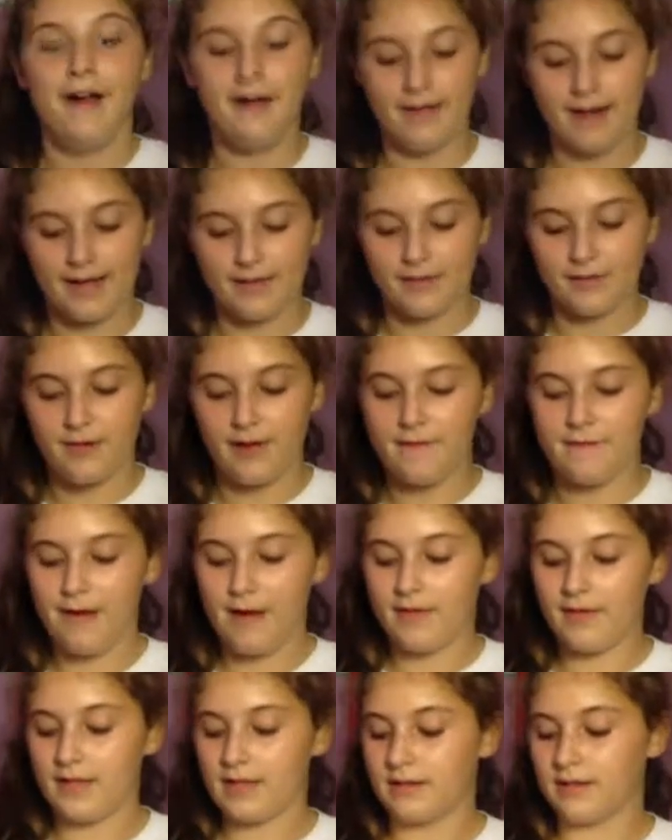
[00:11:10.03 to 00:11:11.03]
Okay, so I
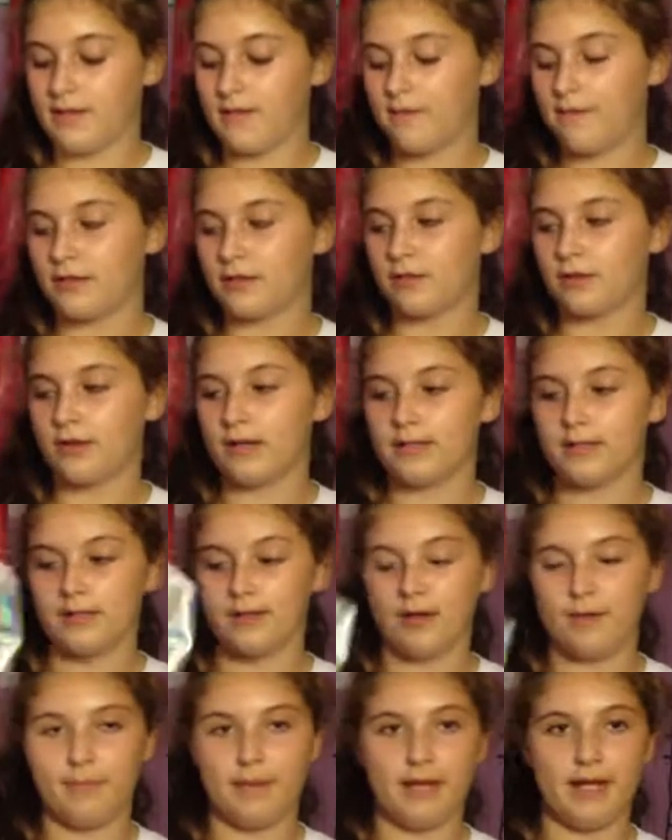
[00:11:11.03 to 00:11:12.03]
found this Victoria's
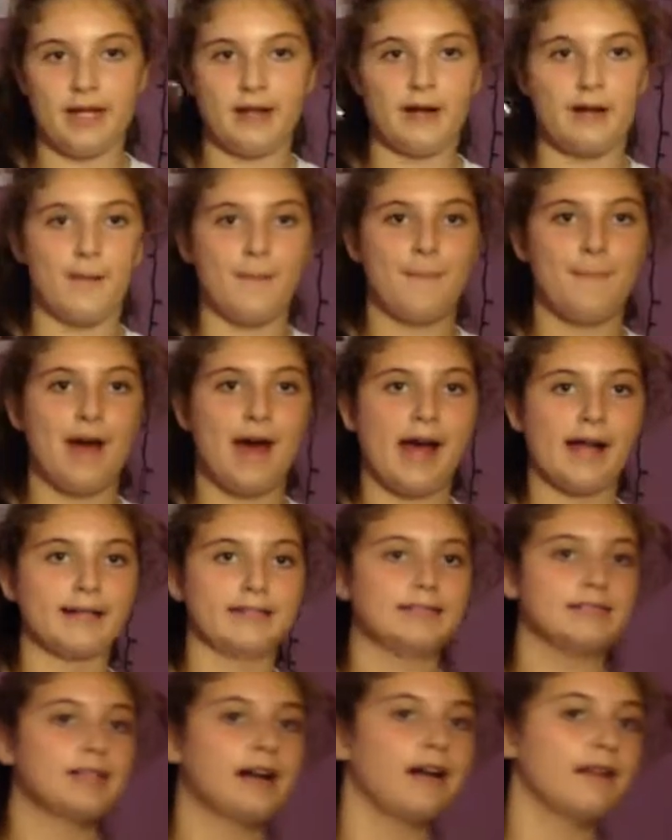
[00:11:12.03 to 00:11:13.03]
Secret pink bag,
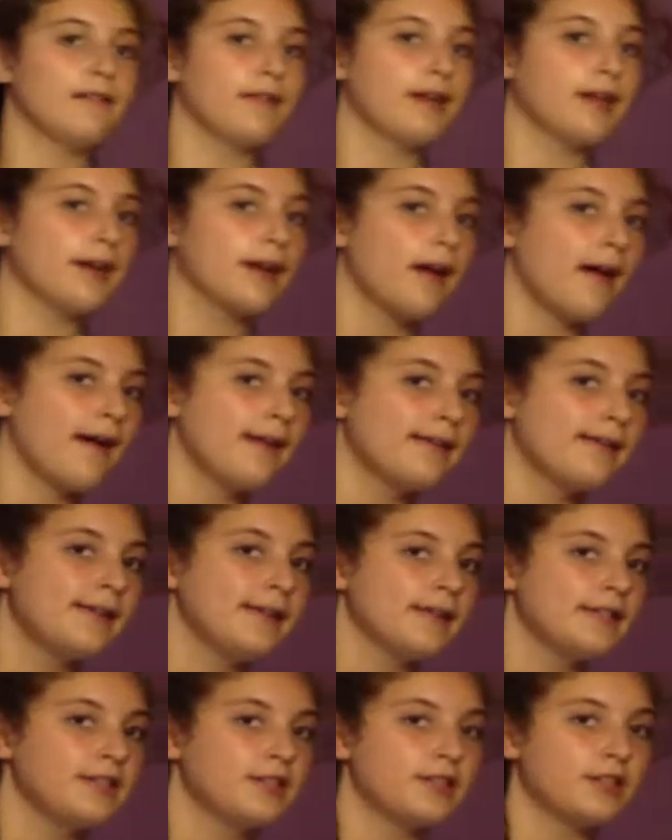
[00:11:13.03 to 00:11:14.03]
and it kind of like
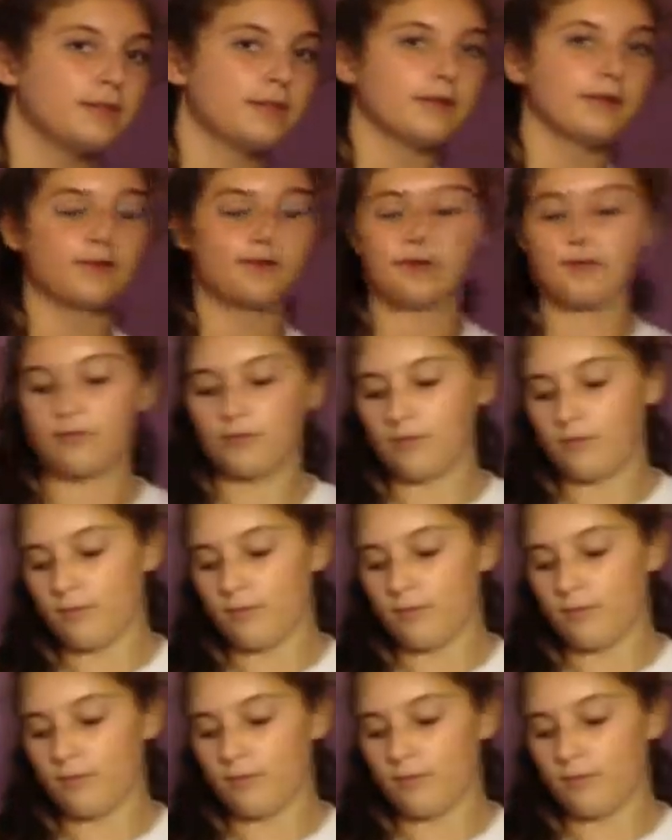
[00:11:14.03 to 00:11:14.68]
shimmers